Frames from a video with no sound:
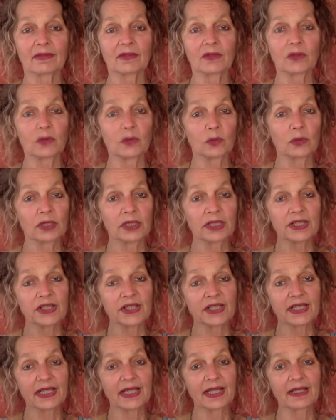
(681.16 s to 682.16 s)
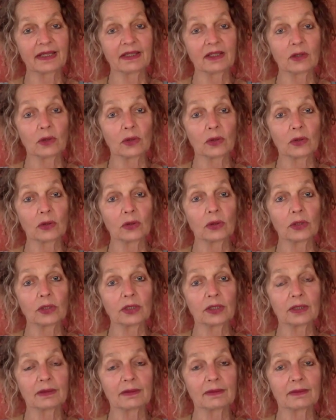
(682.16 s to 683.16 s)
Do you want to stay in the
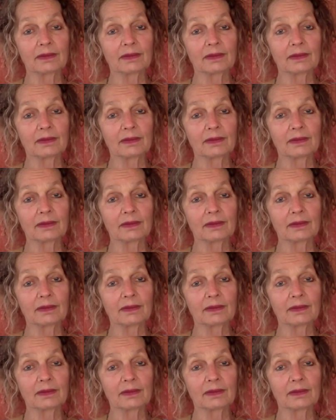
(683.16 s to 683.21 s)
old?